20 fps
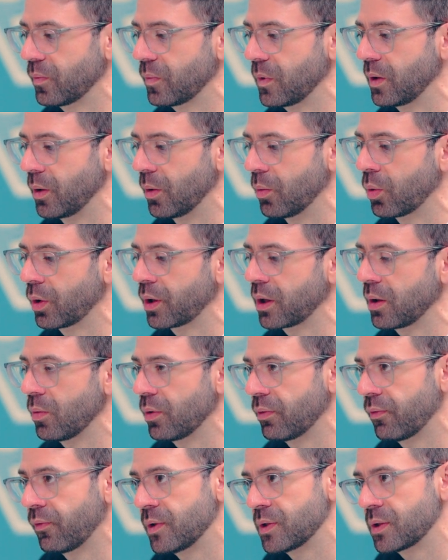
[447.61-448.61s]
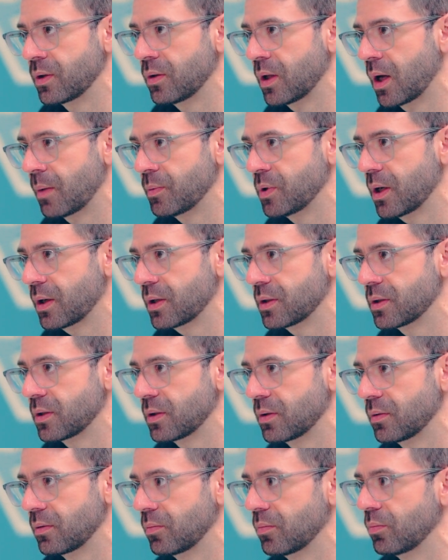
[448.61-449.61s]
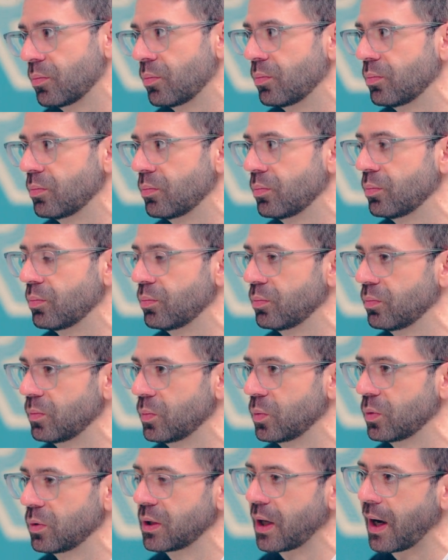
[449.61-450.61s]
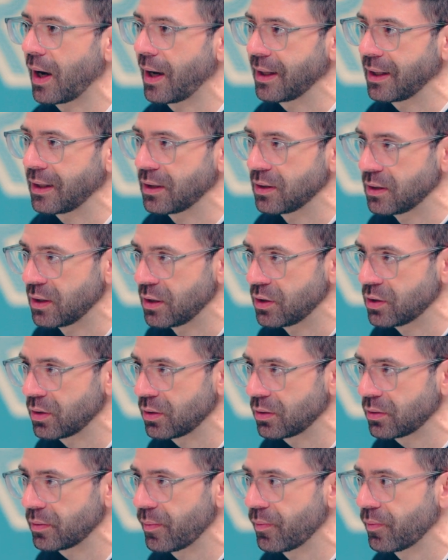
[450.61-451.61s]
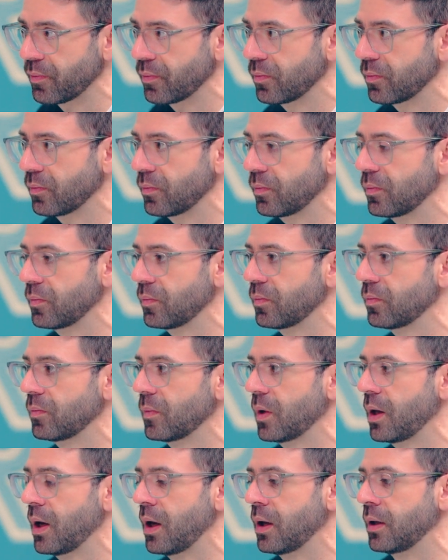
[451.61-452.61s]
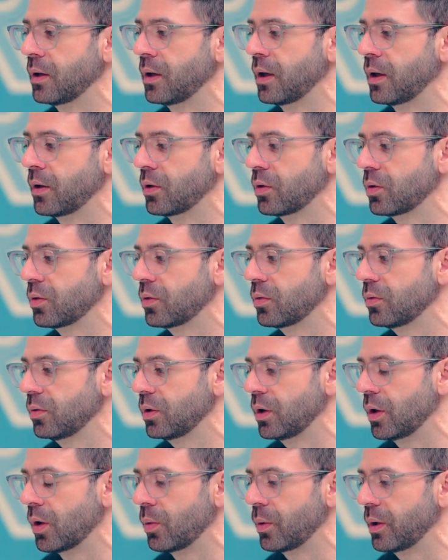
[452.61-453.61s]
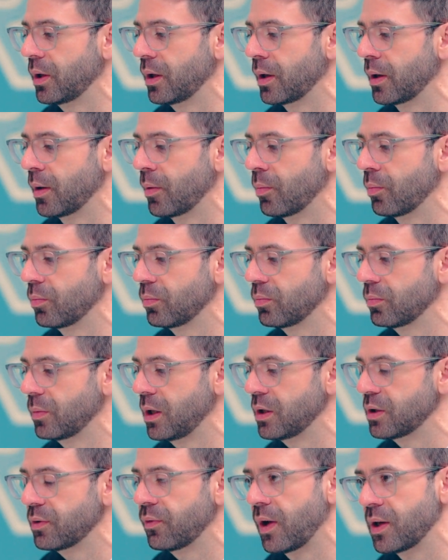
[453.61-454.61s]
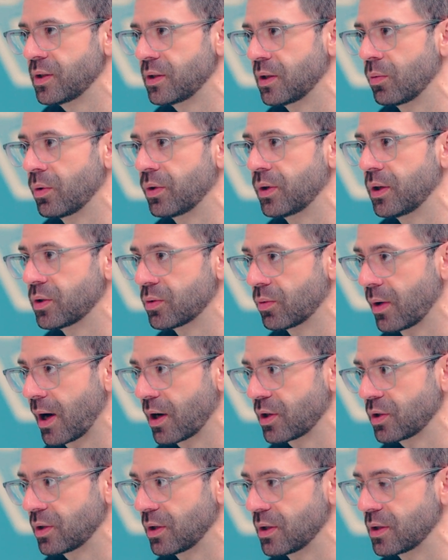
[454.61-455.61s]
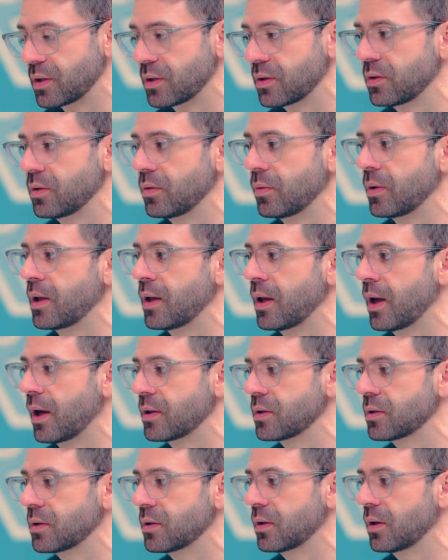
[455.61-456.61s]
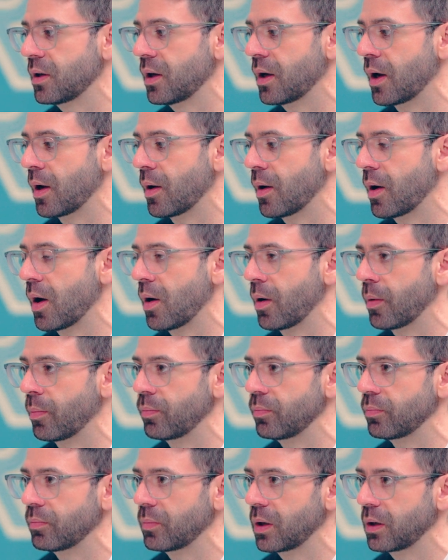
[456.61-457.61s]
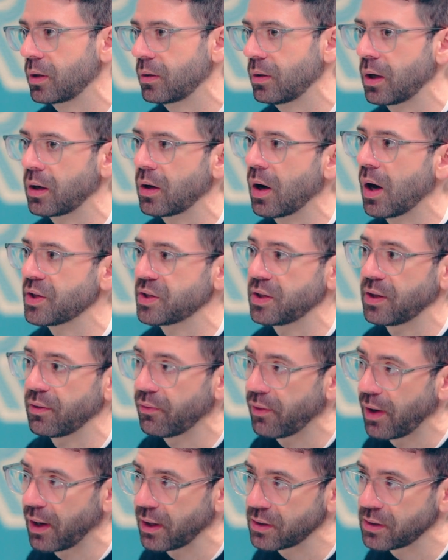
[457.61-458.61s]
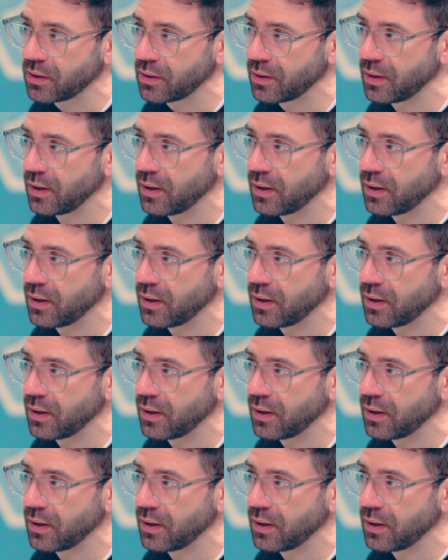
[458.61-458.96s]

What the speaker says: working with physical objects, tying in digital, and then interfacing with interactions to get a cause and effect